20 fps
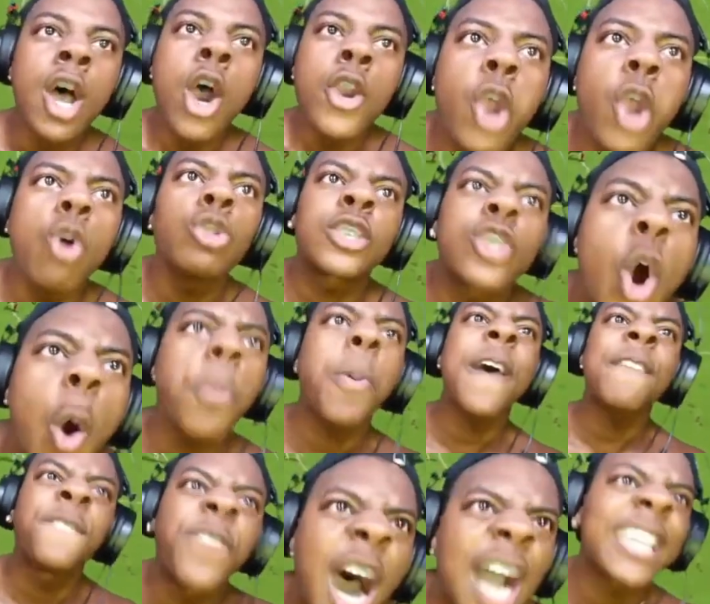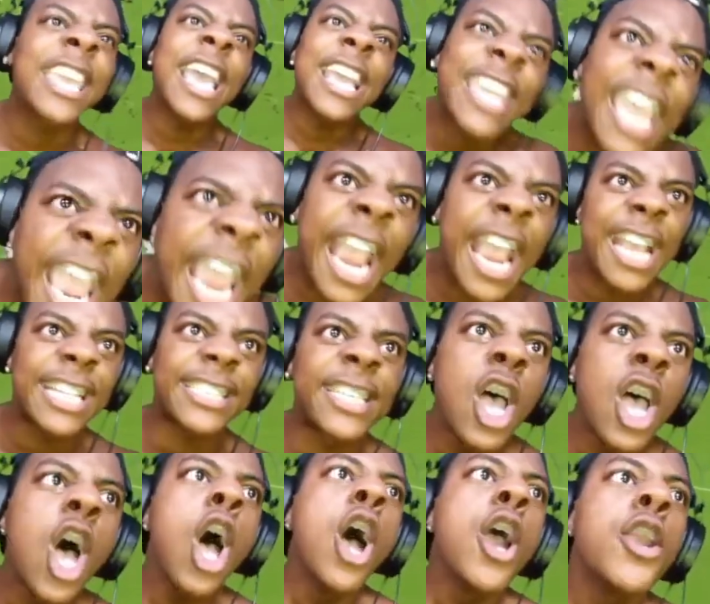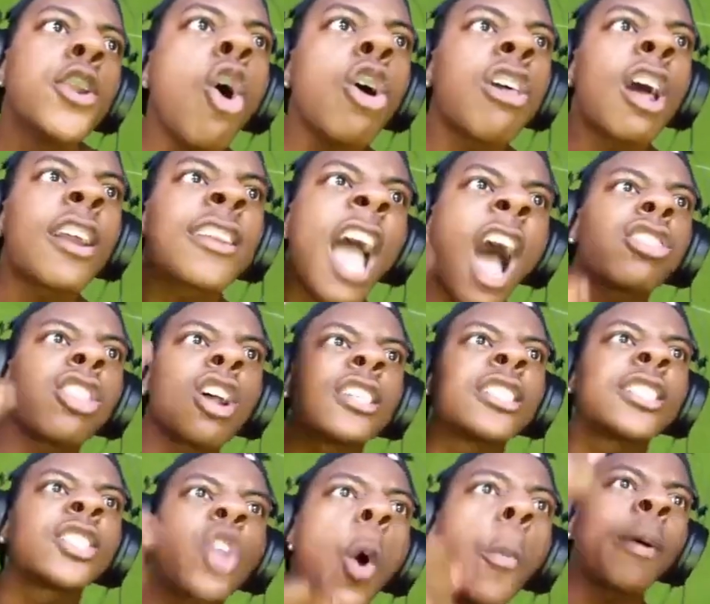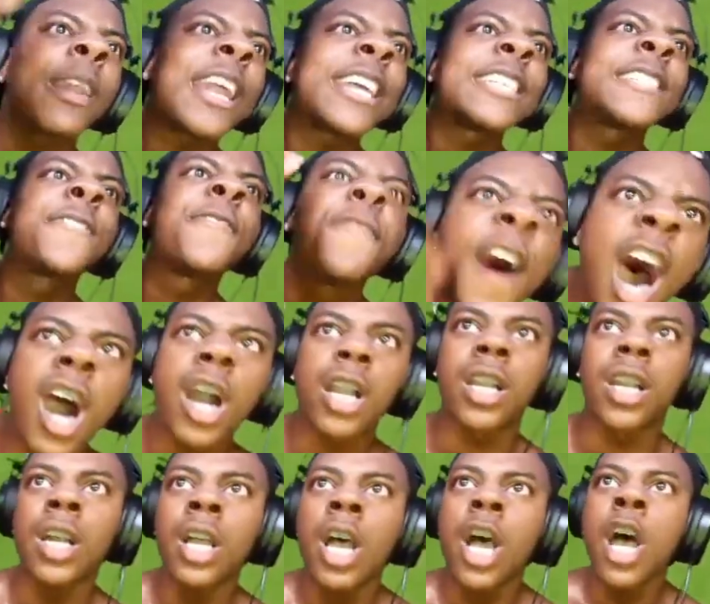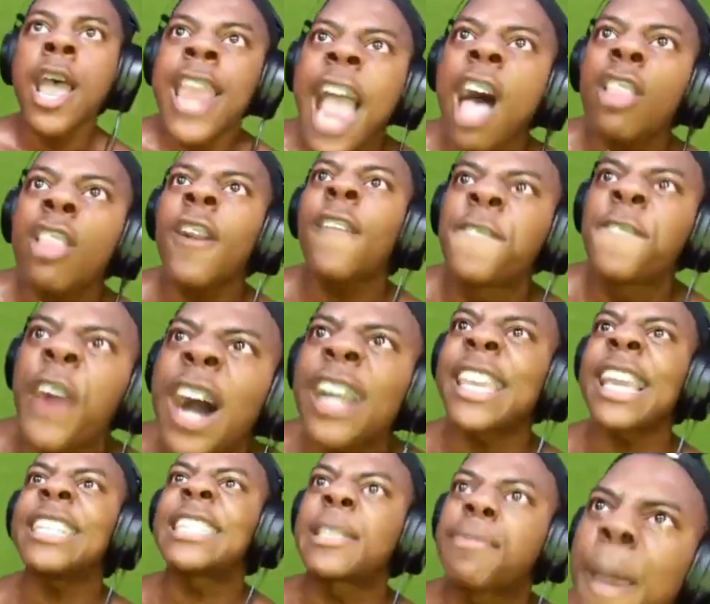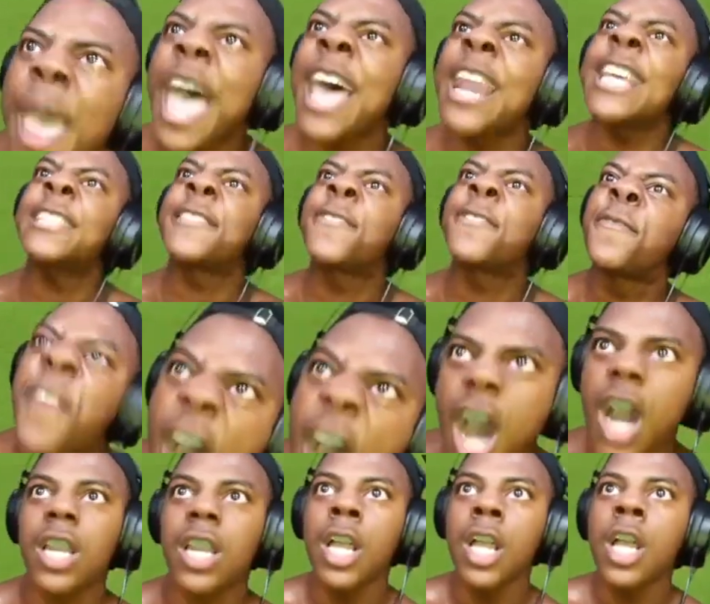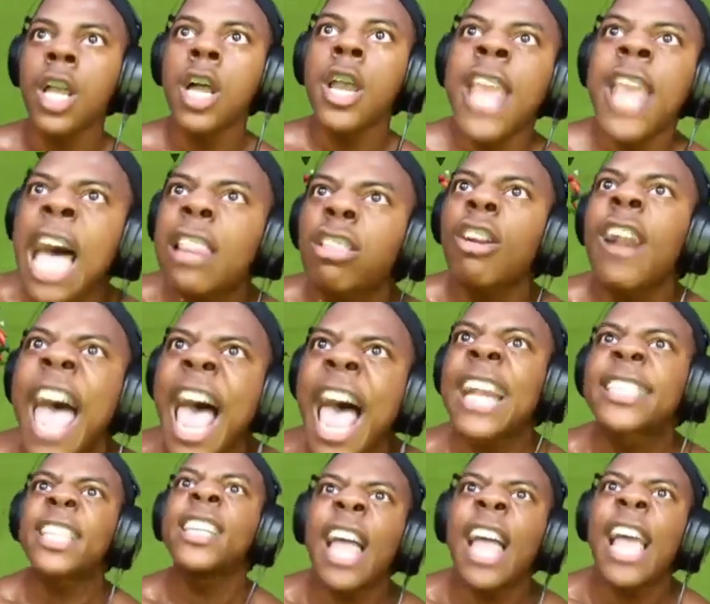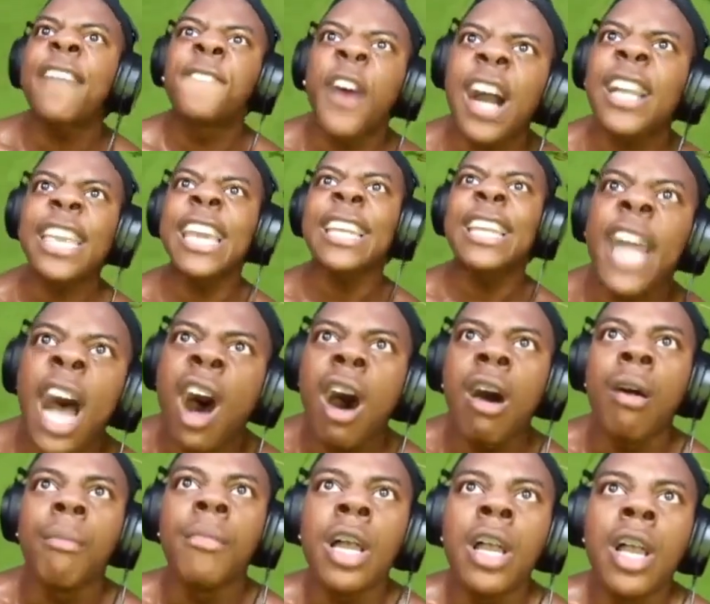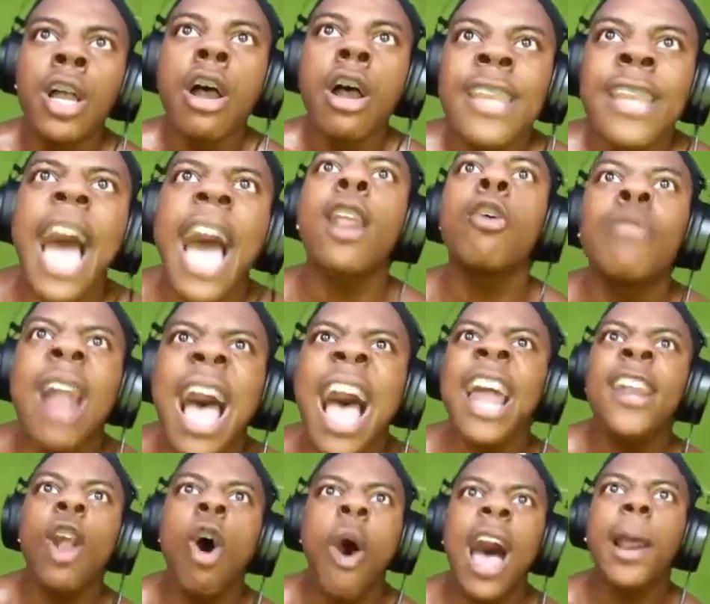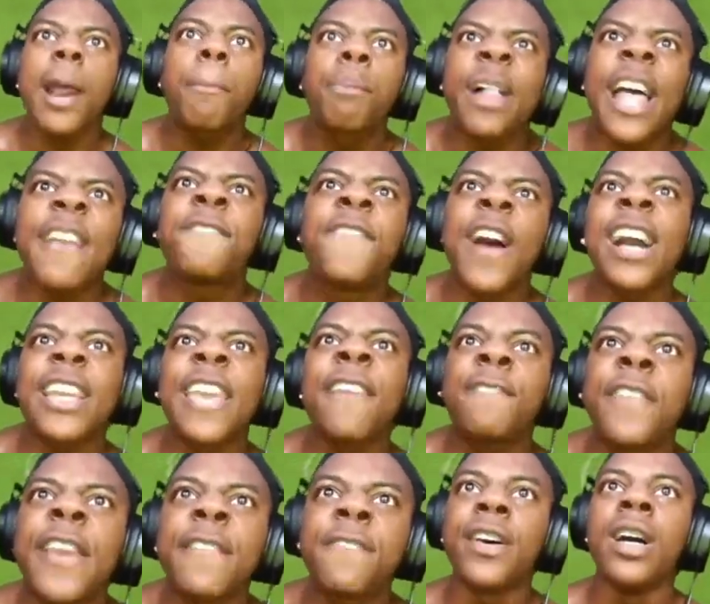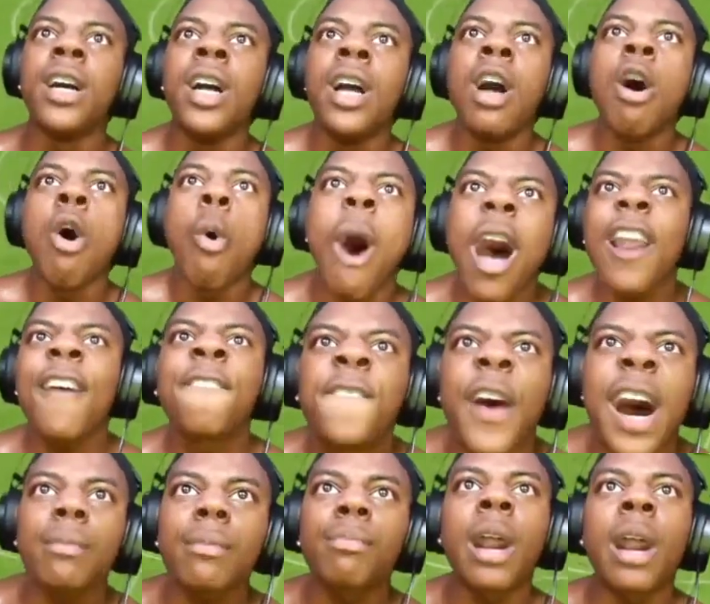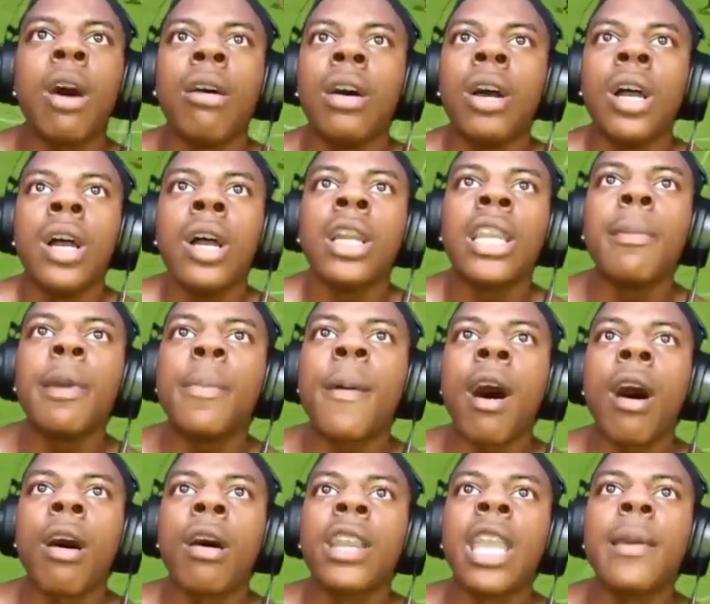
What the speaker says: You stupid fucking kids. Y'all are stupid as fuck. Y'all are fucking spam as fuck. Y'all are actually like fucking dumb. Y'all do not know how to play fucking FIFA. What the fuck, bro? Give me the ball.